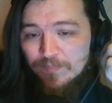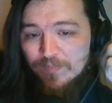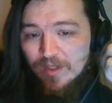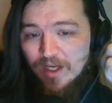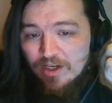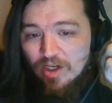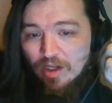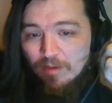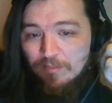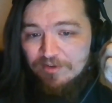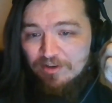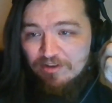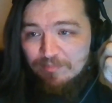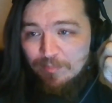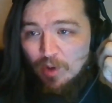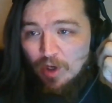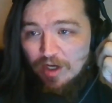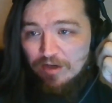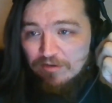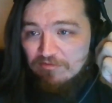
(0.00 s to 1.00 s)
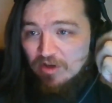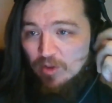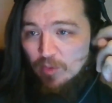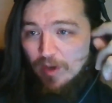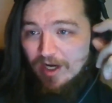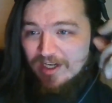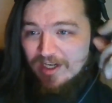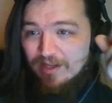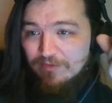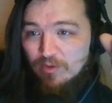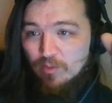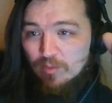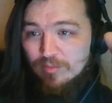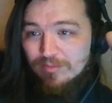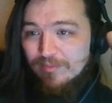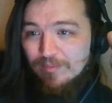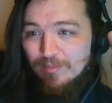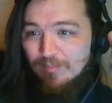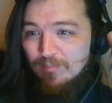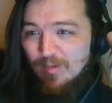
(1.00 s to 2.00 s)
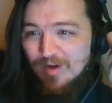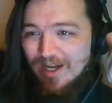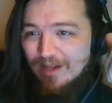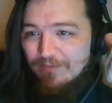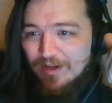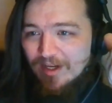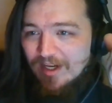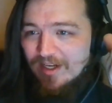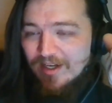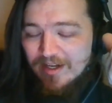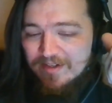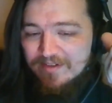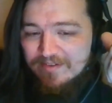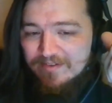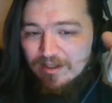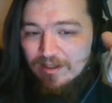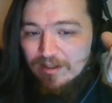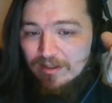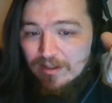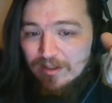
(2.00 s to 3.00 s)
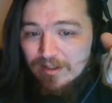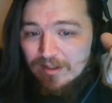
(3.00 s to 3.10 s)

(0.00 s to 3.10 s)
He normally does put in required effort whenever he needs to.